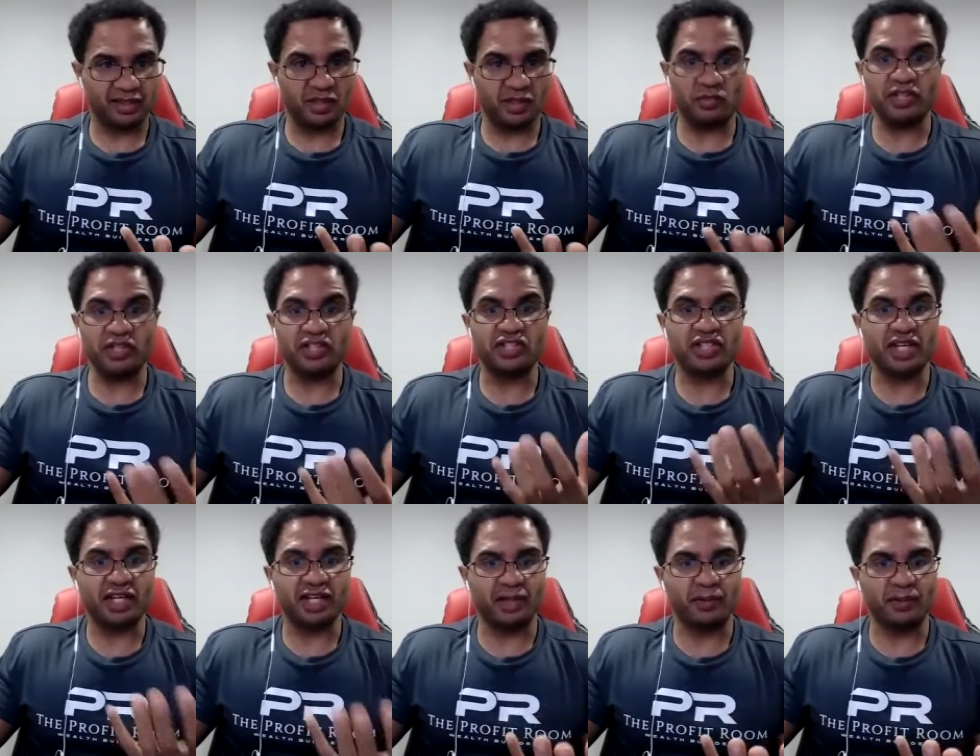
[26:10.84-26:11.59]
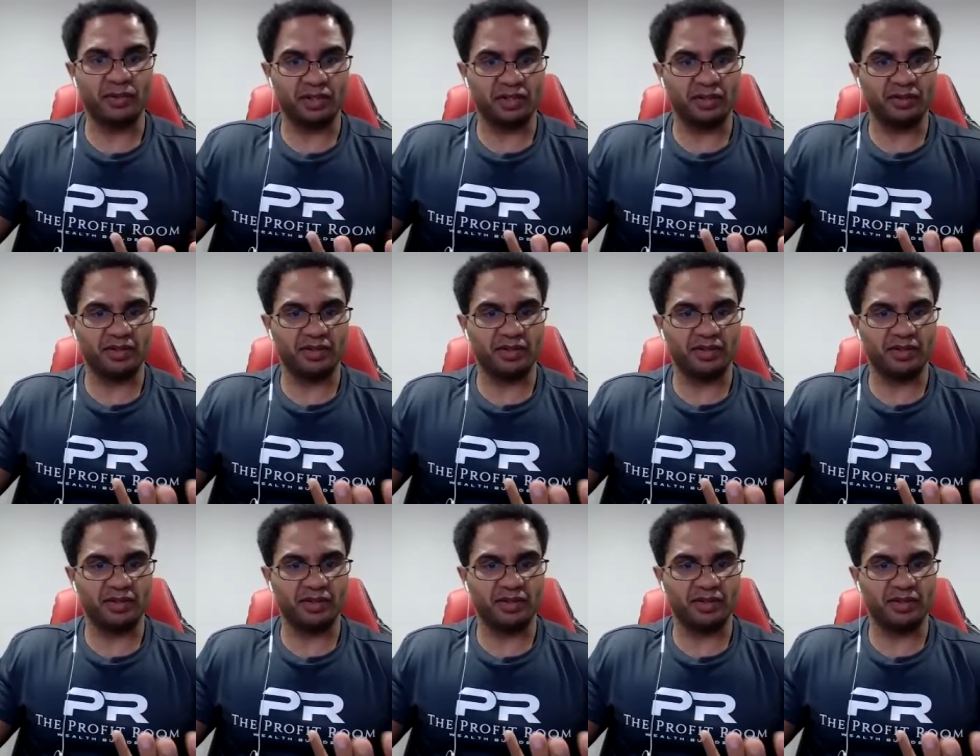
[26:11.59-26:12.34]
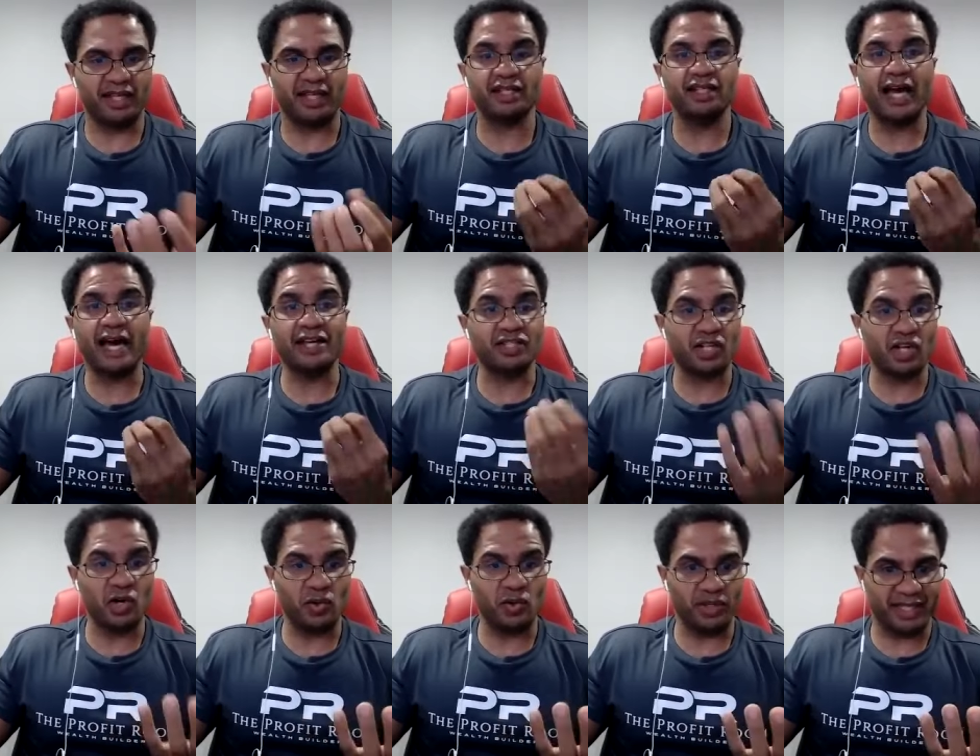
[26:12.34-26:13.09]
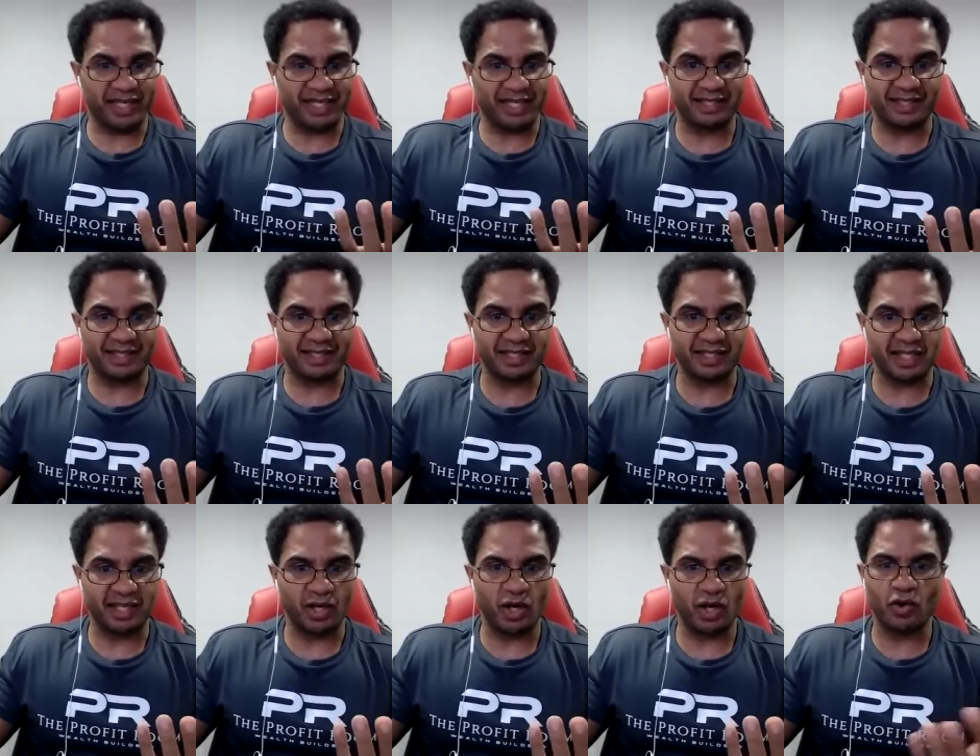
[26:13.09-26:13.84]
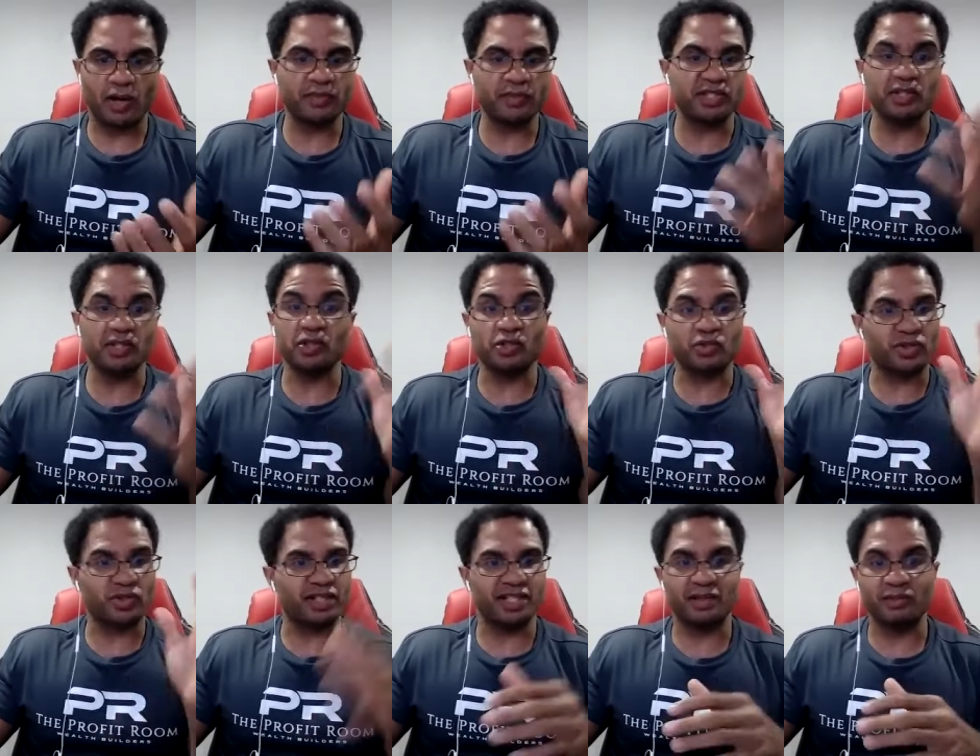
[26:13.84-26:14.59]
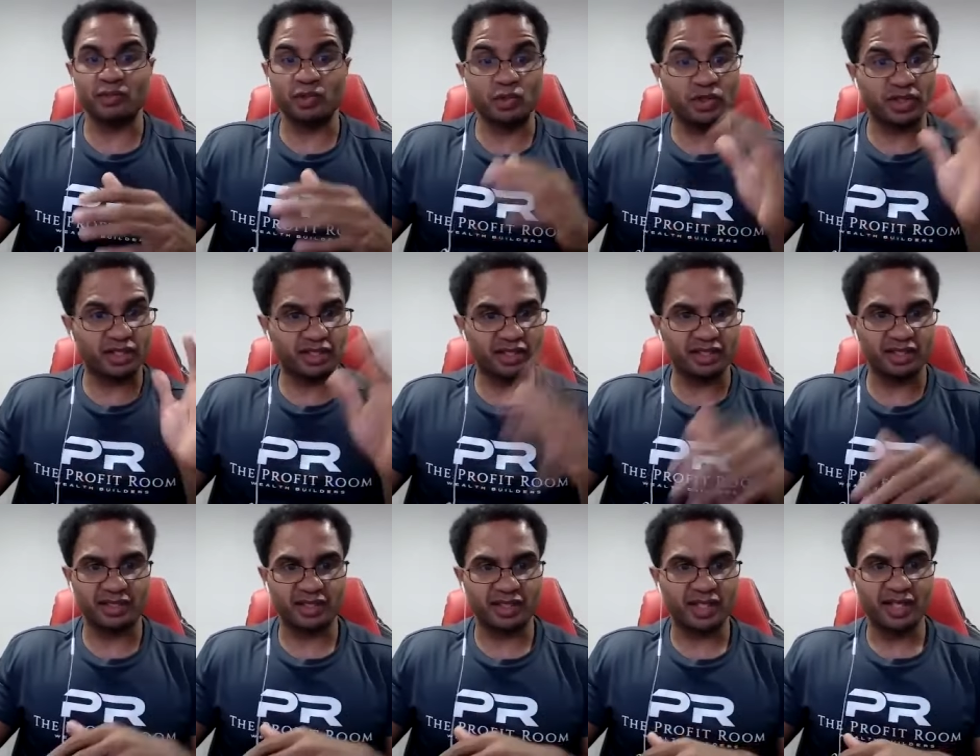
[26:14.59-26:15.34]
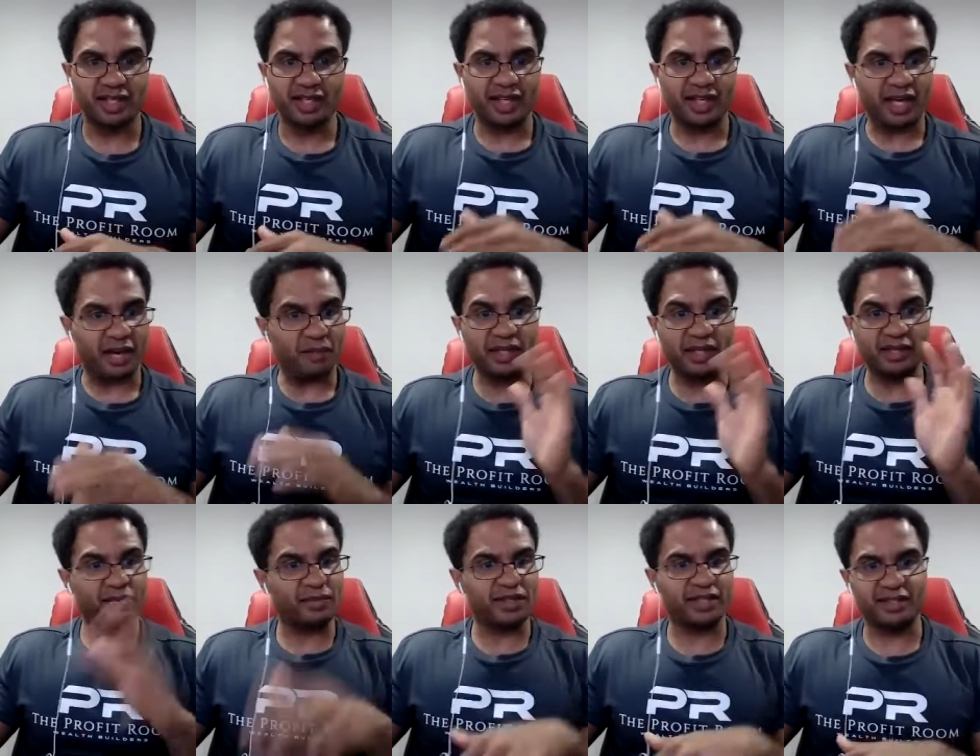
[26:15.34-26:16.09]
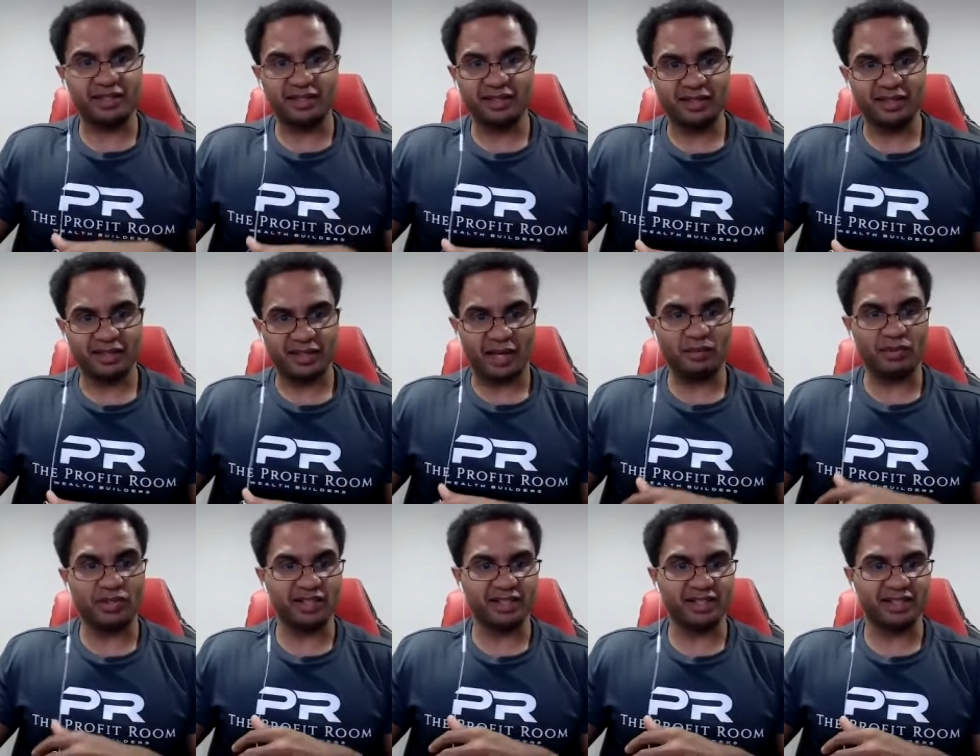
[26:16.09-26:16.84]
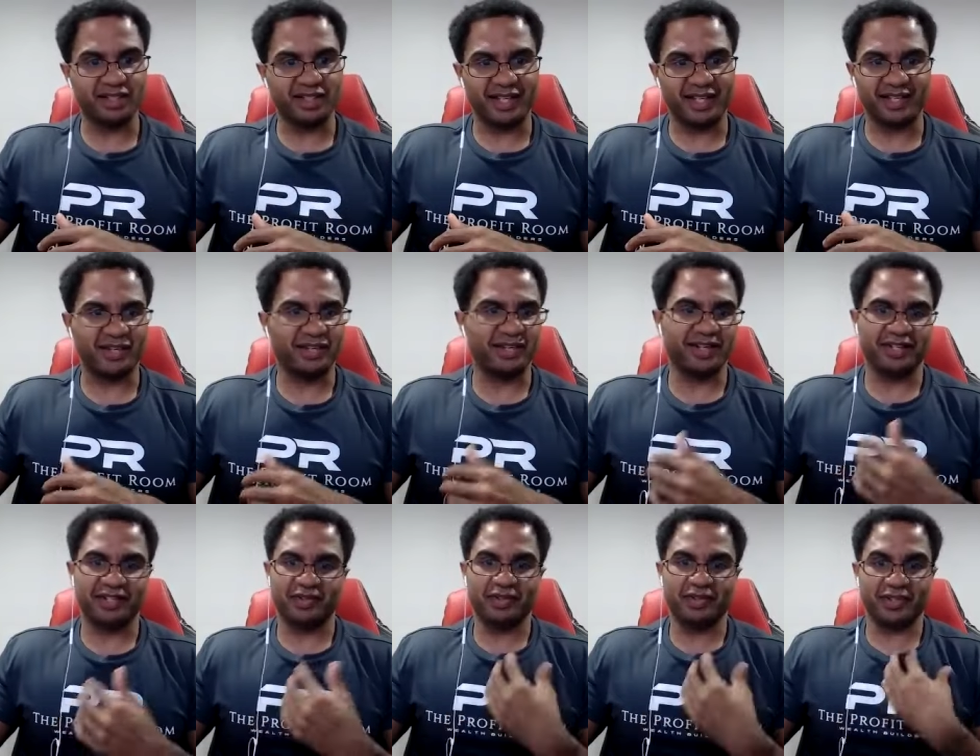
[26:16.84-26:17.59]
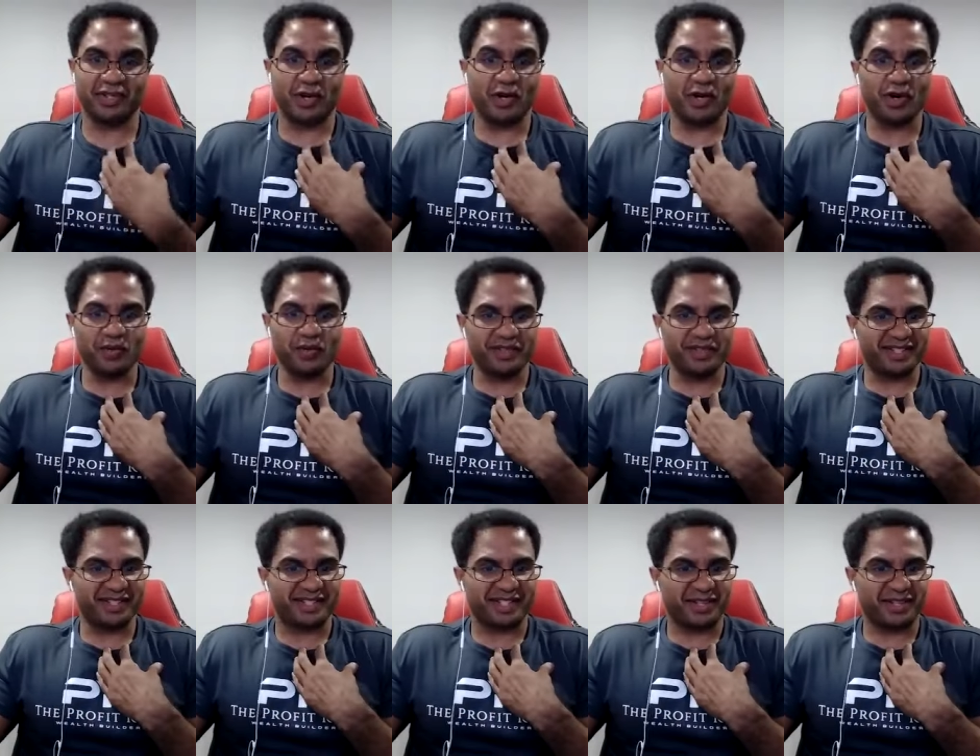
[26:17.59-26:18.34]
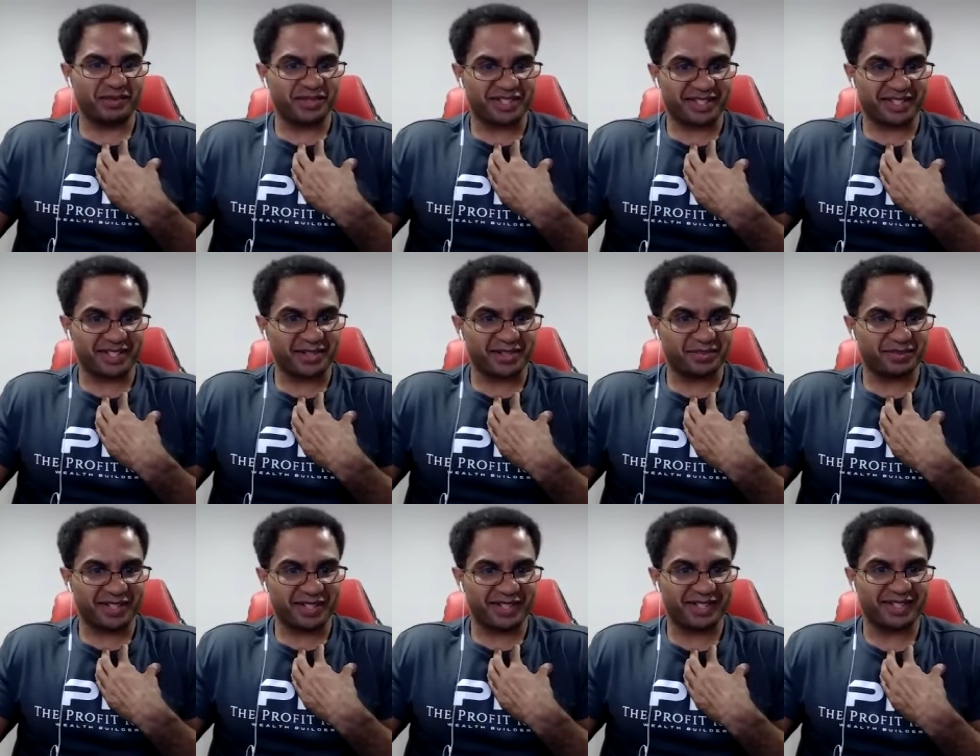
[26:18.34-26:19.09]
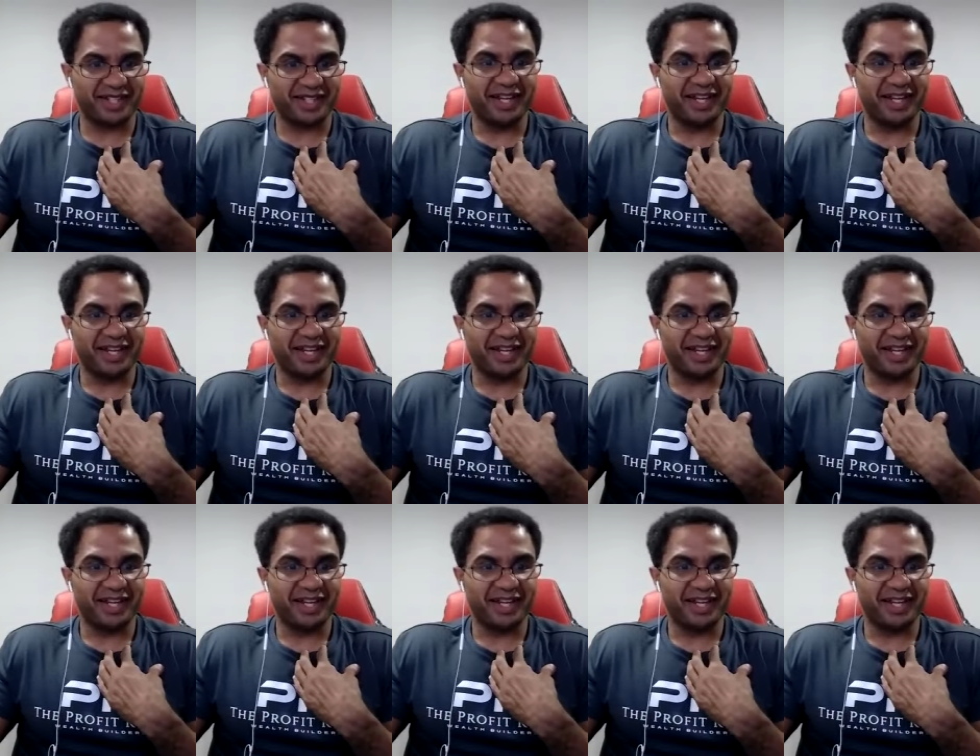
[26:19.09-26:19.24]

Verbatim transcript: And we check in on them like, hey, how's it going? Like 6, 8, oh, I'm still trading. I'm doing good. I'm making money. I'm good. Like, all right, you can call me and say what's up.